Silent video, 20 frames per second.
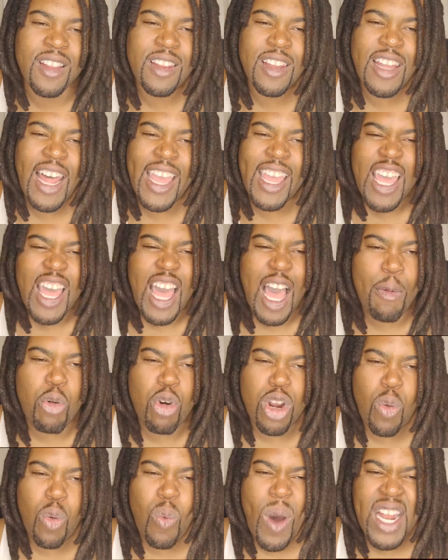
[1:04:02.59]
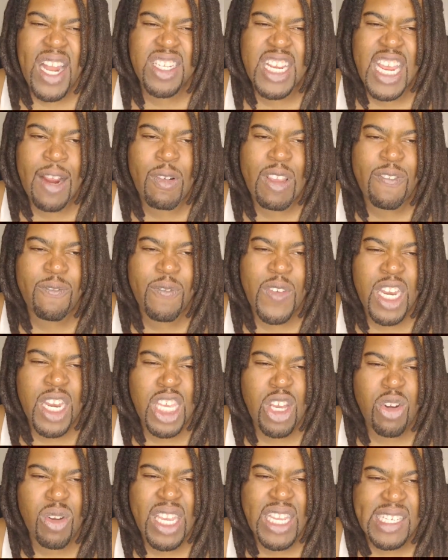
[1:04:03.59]
Like I'm gonna watch every
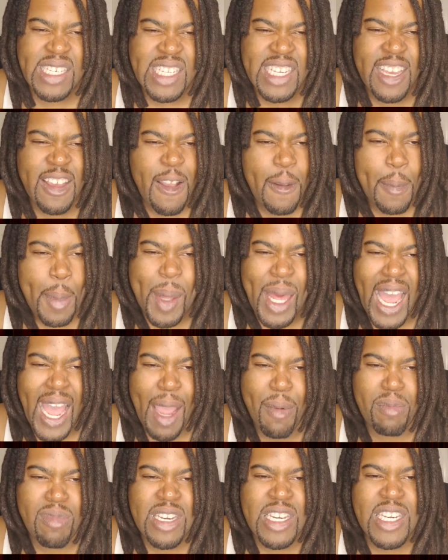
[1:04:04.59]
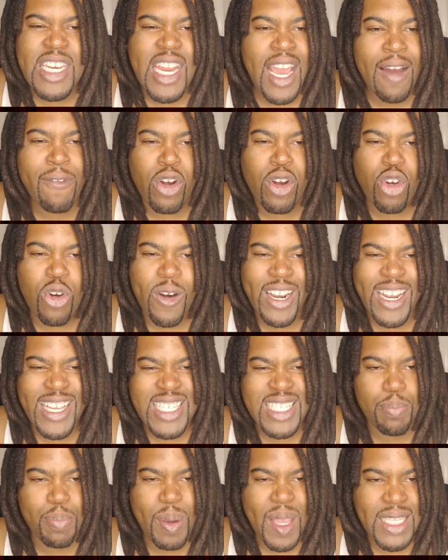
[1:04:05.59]
video he did, but I'm never gonna
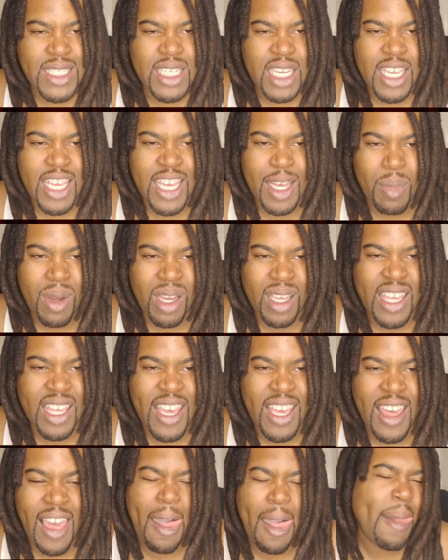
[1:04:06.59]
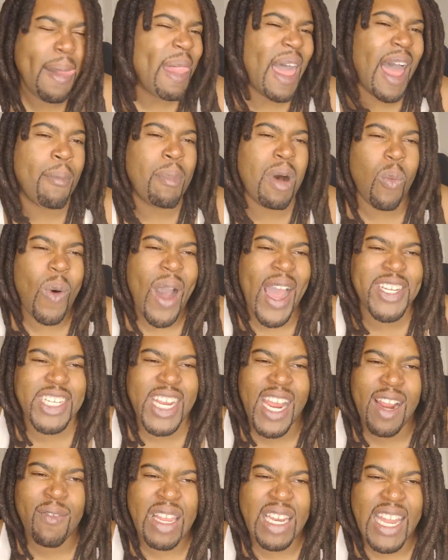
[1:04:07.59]
speak to him again. I'm gonna watch
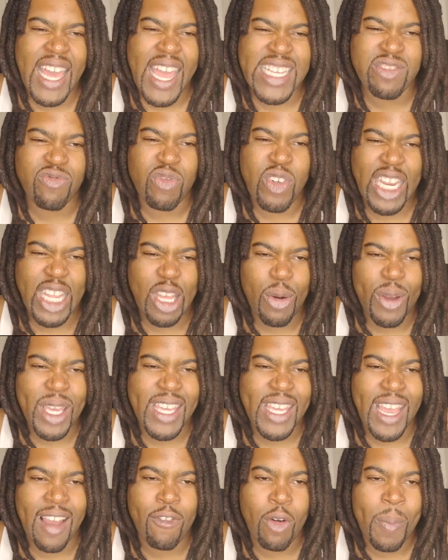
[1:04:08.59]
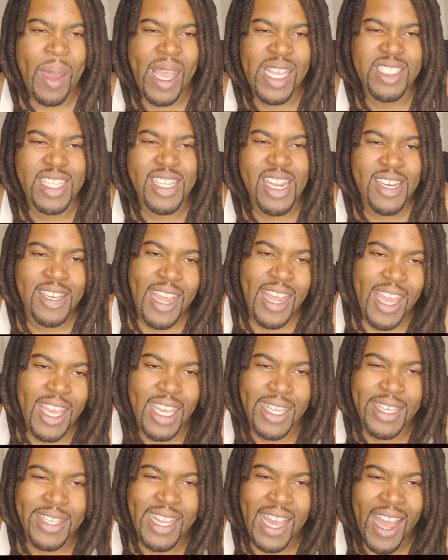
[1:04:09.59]
every last video he ever makes to the day
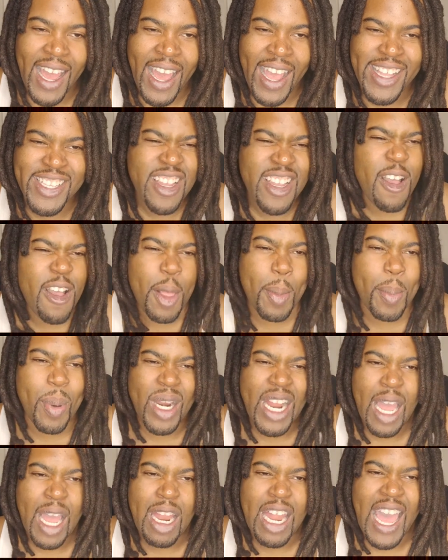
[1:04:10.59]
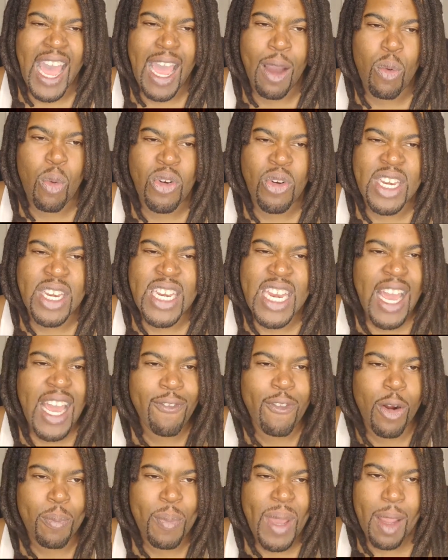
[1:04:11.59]
he dies, but I will
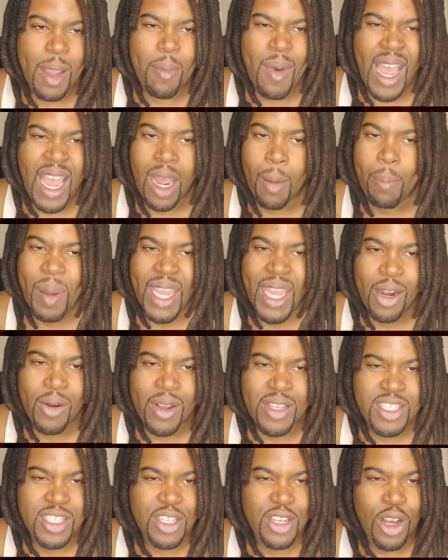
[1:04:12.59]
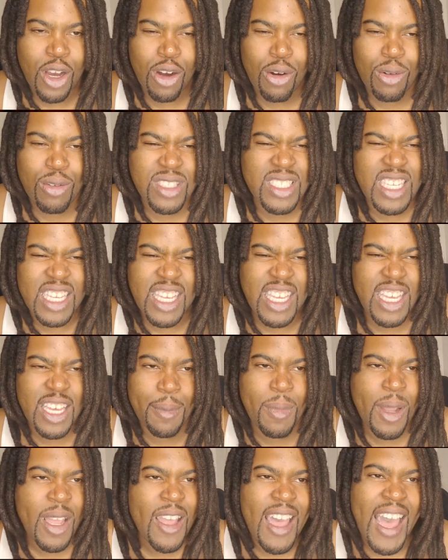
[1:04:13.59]
never make my appearance known to
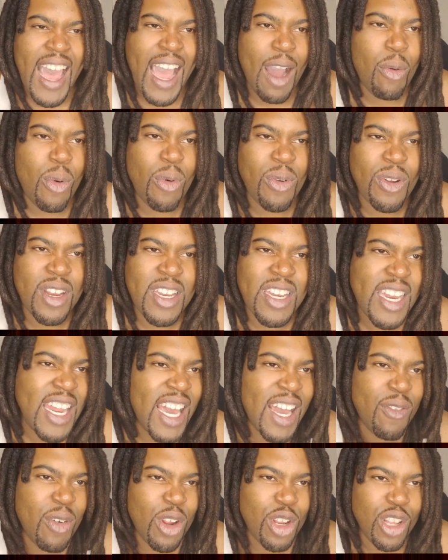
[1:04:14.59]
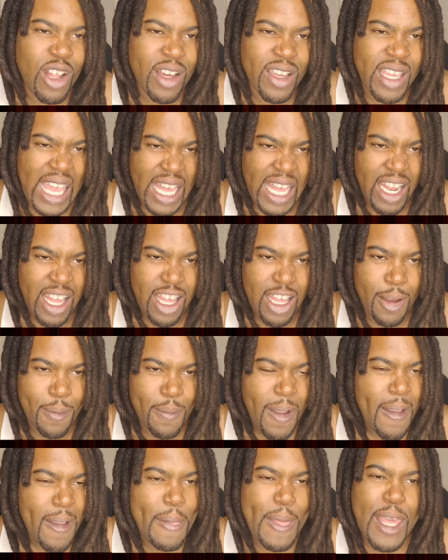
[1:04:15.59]
him. I will never look at him.
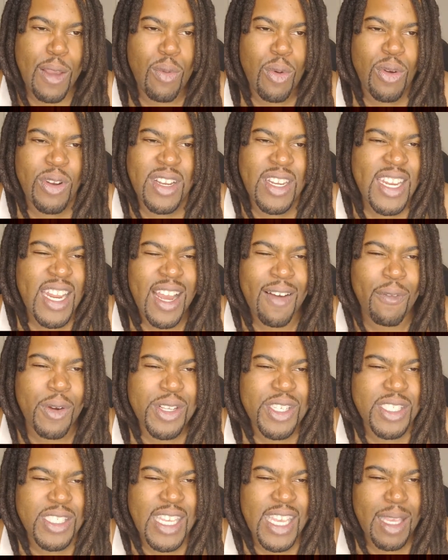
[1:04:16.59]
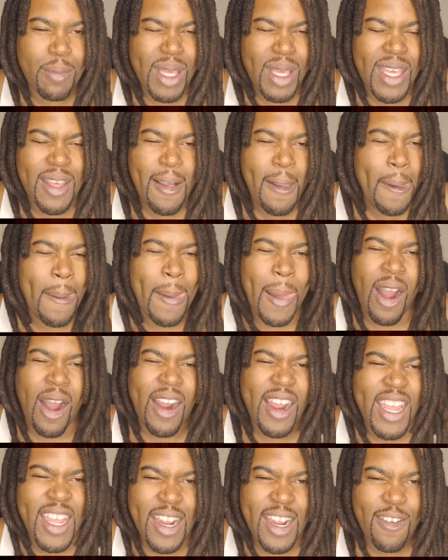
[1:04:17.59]
He will never see me or
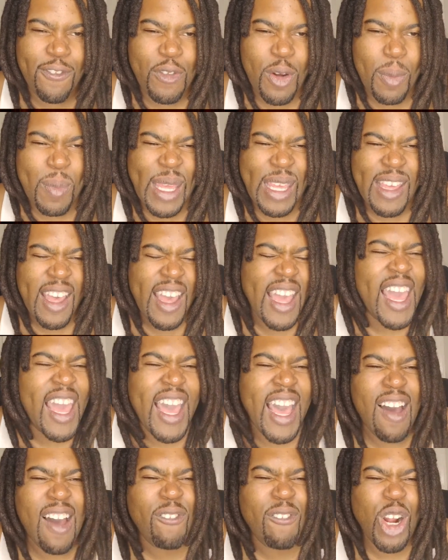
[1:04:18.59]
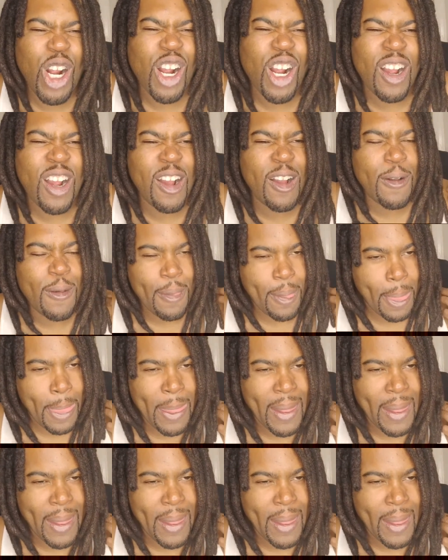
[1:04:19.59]
hear from me ever.